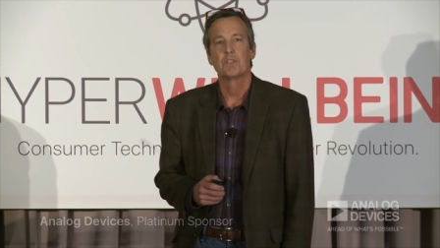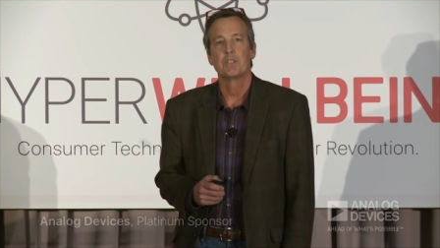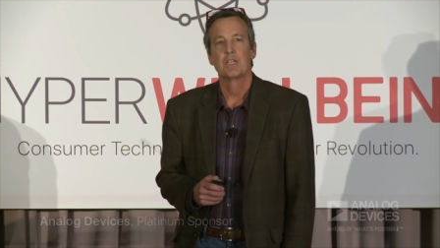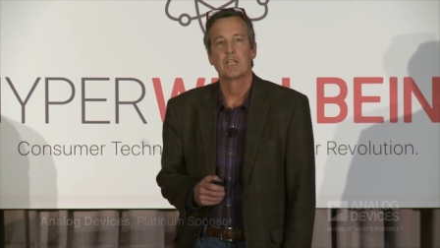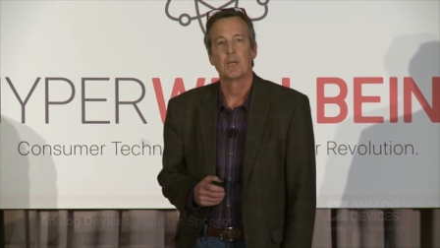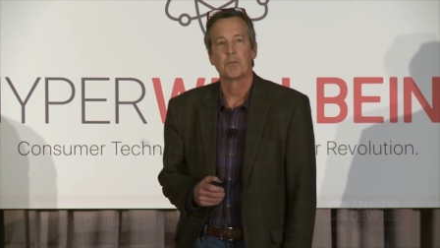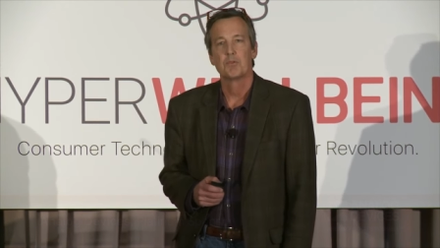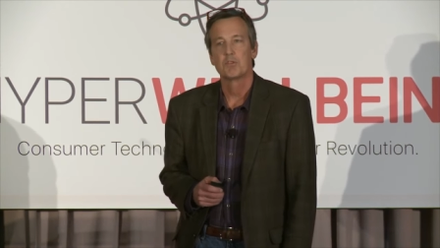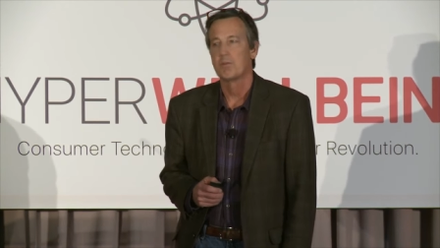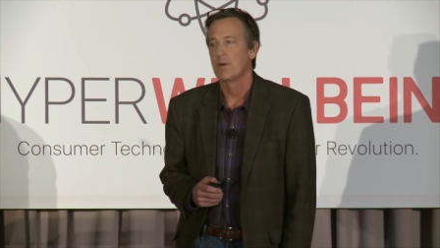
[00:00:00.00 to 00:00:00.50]
to
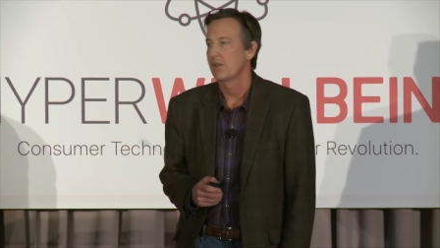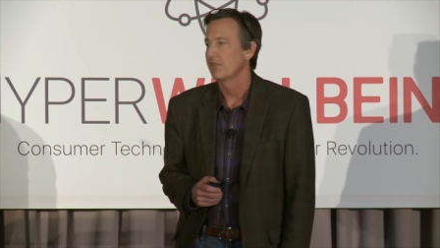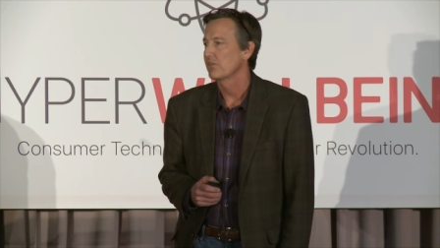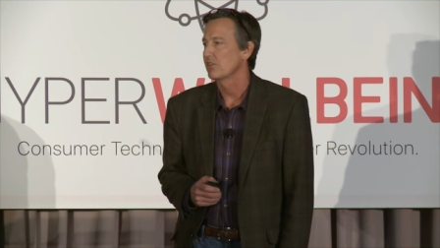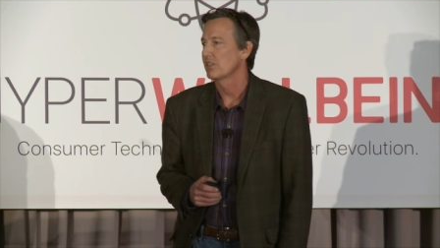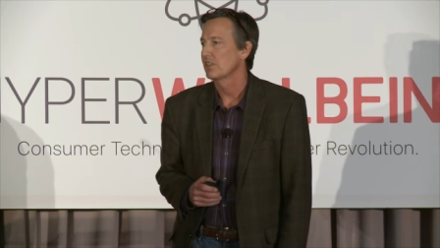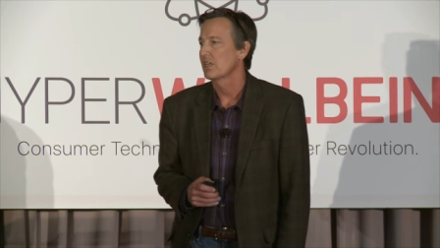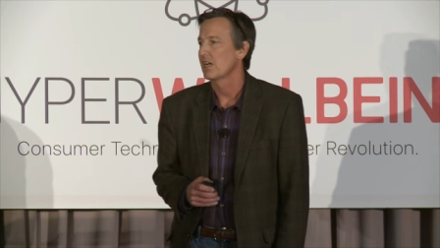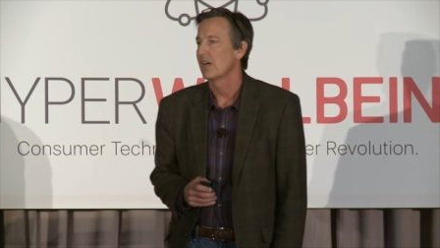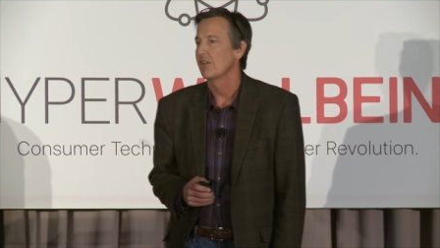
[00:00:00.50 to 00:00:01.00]
help
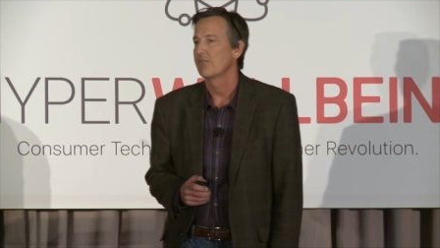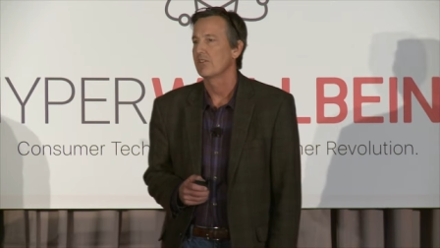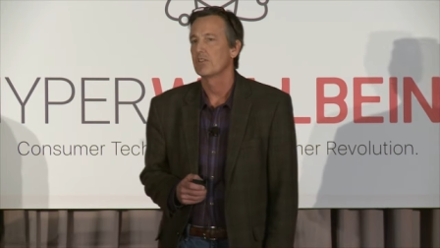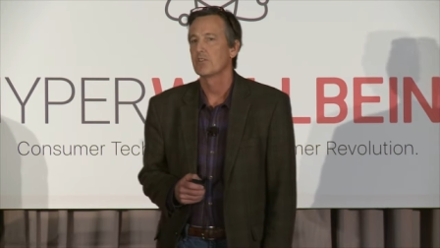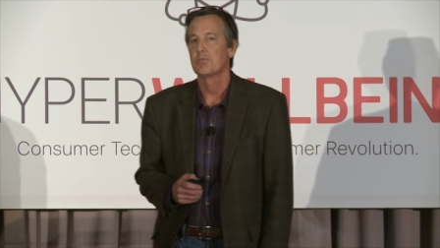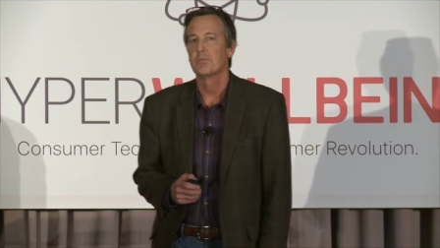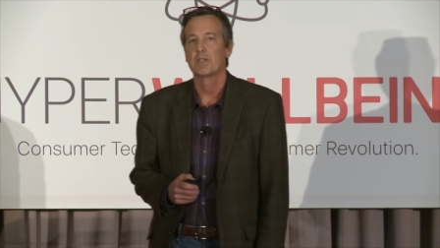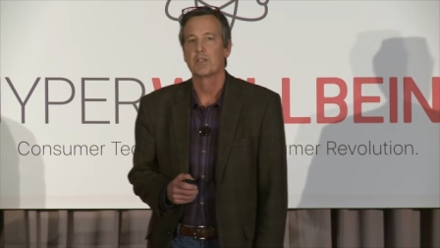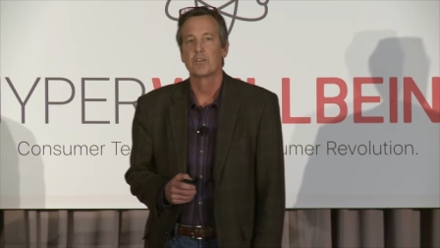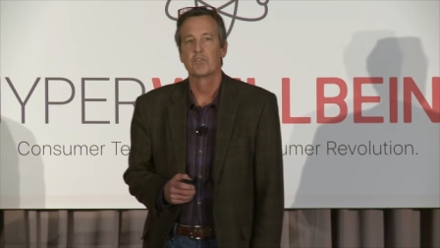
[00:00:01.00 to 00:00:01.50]
sponsor the
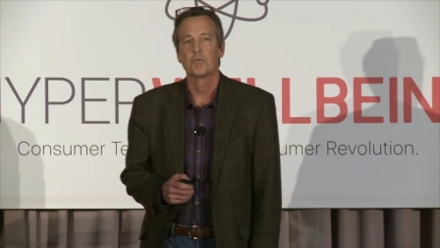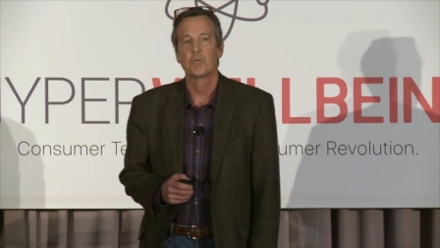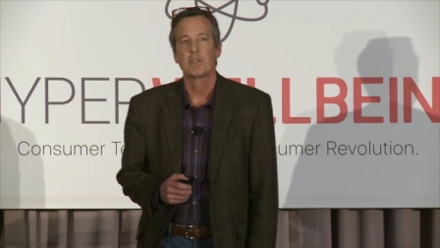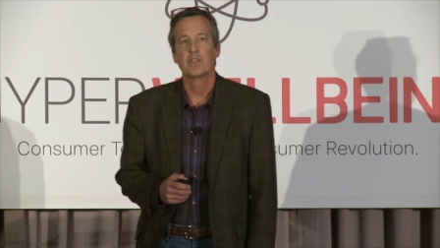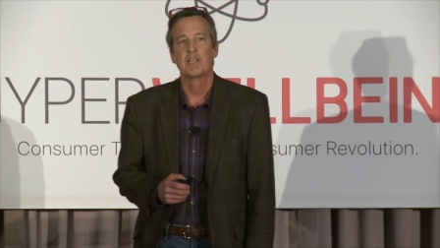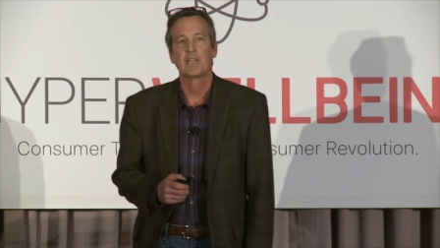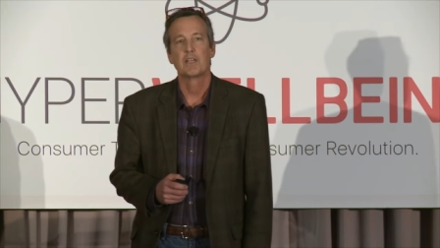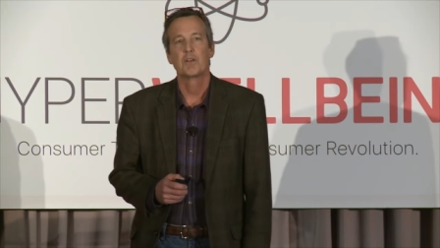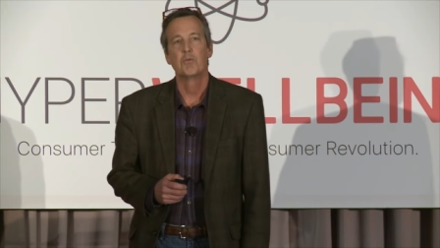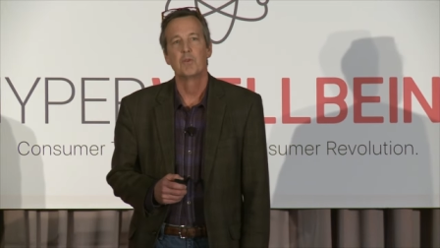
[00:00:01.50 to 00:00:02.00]
conference because we
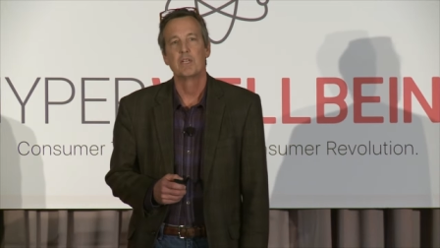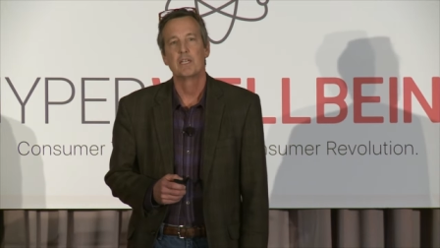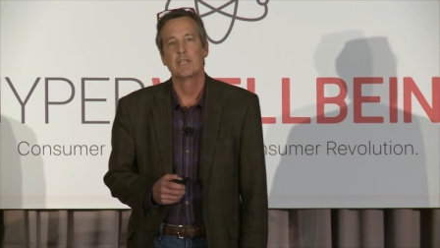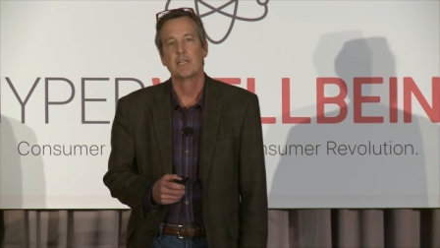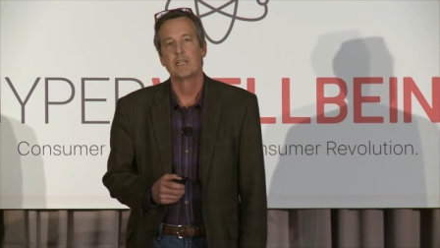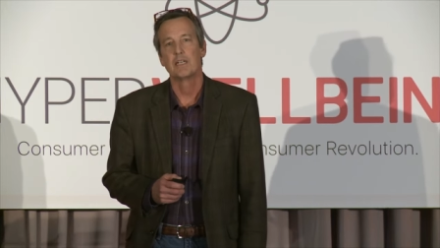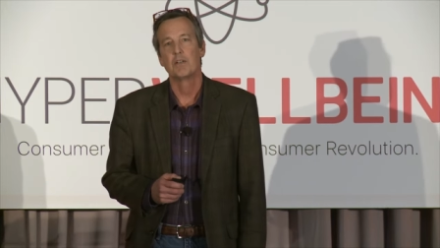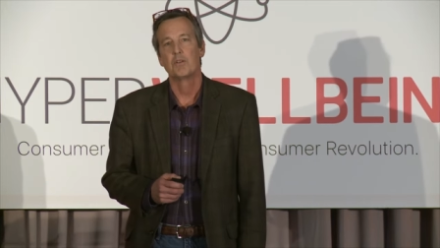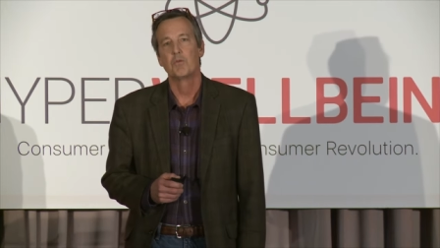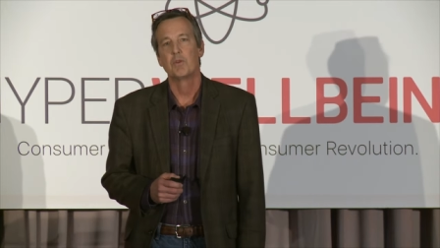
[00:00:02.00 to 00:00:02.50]
think we
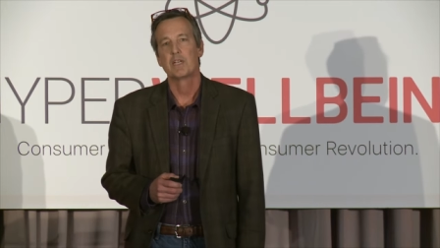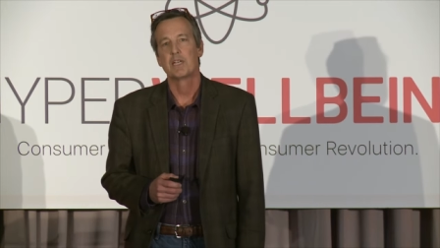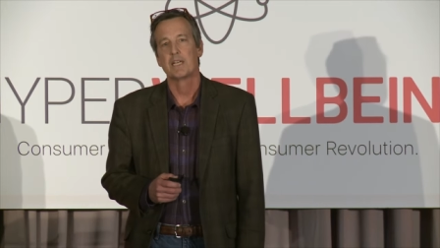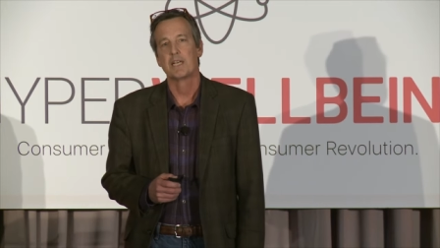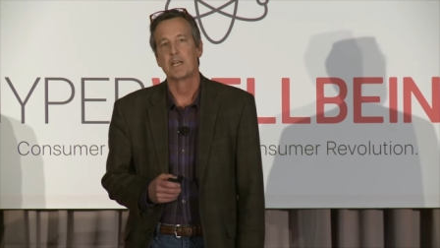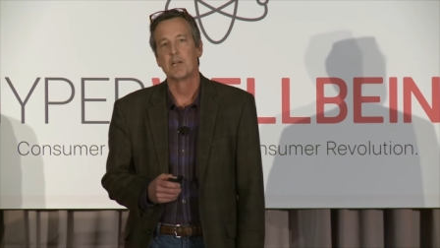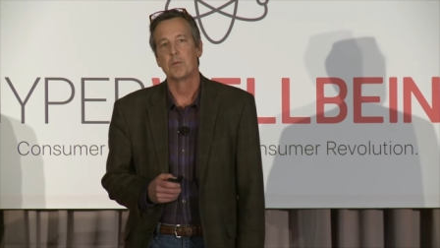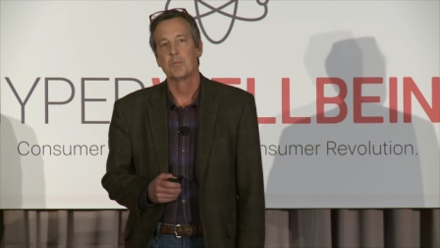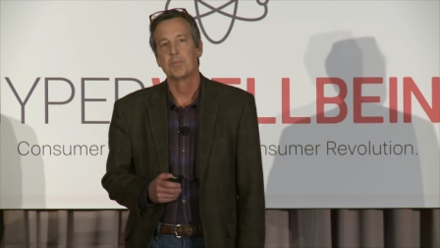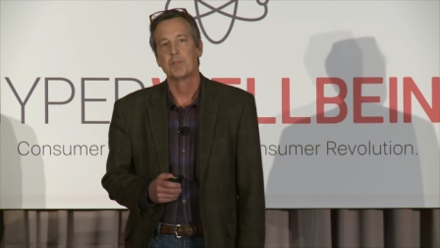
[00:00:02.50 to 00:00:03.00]
can, we
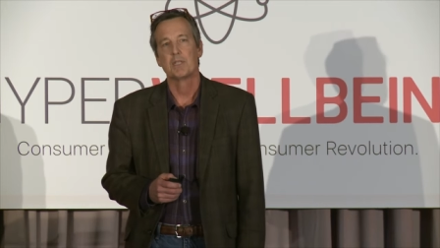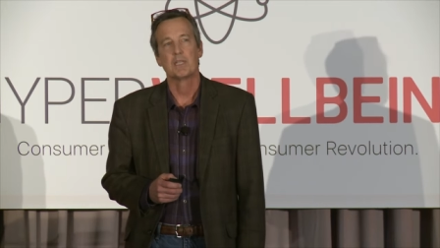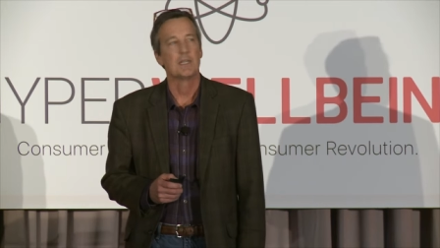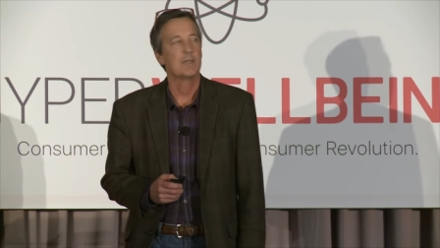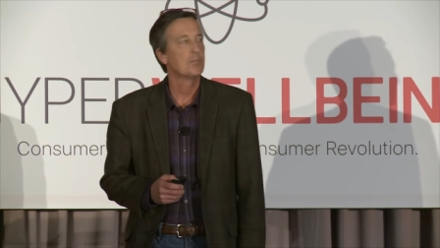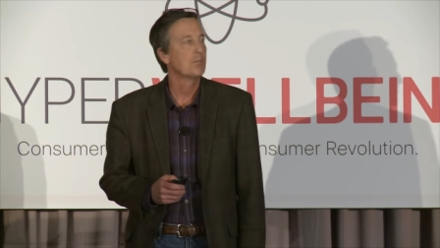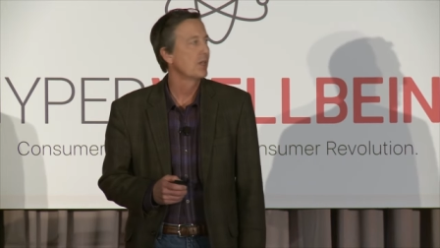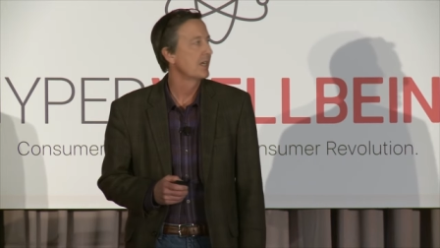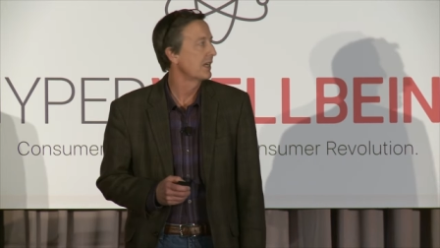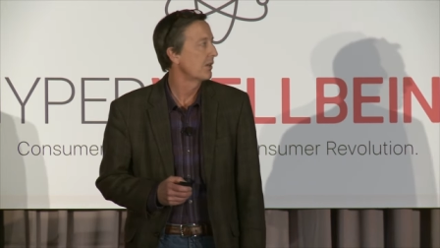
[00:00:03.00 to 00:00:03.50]
can help
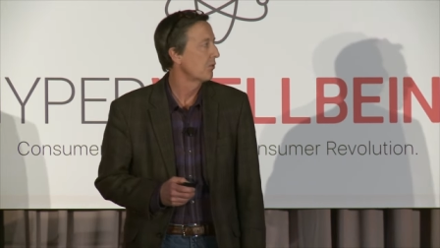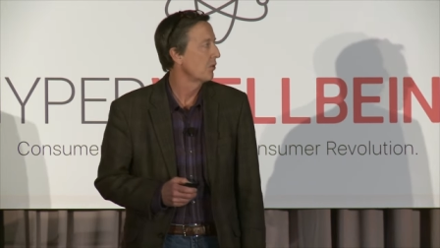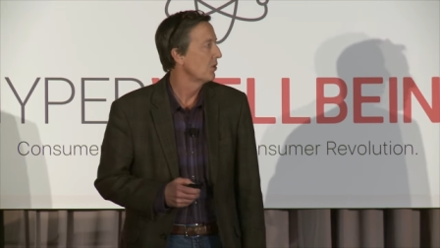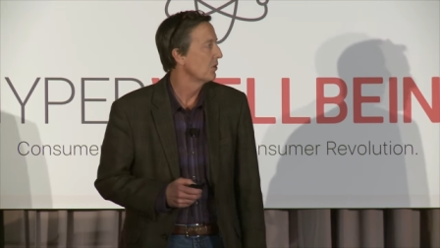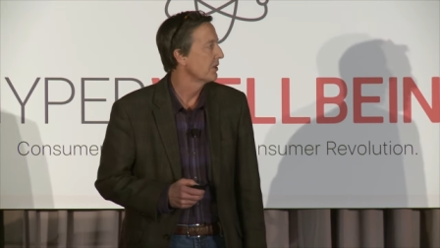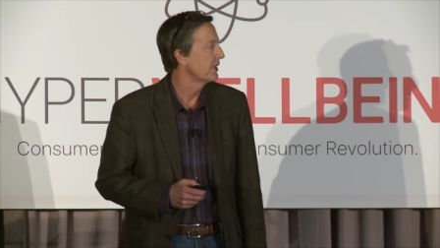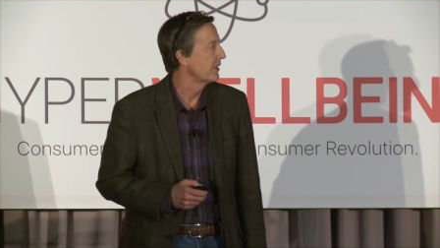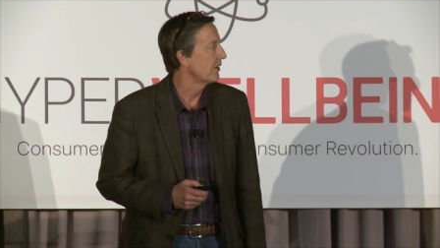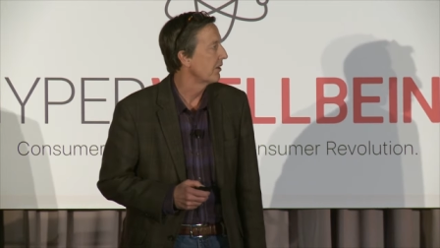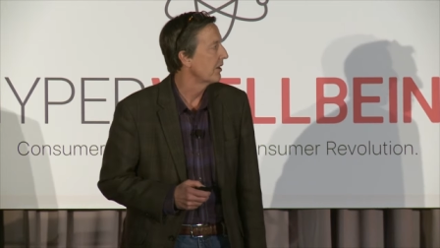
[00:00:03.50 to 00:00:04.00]
uh, play a
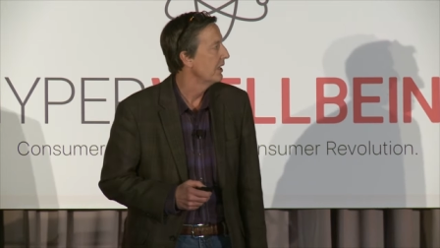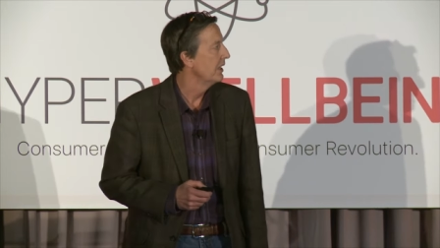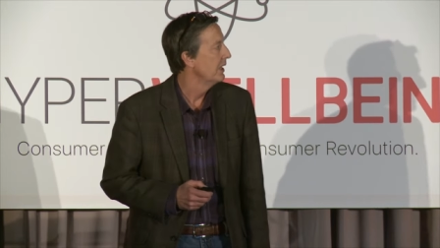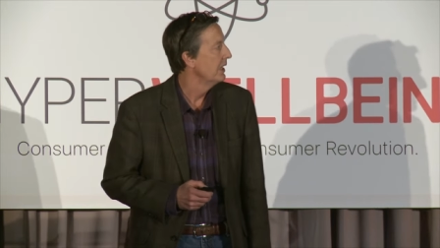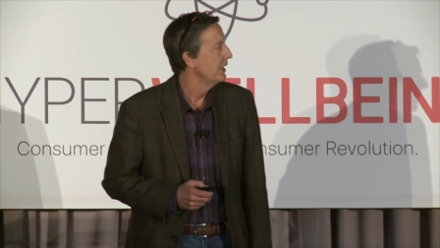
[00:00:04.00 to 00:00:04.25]
role here.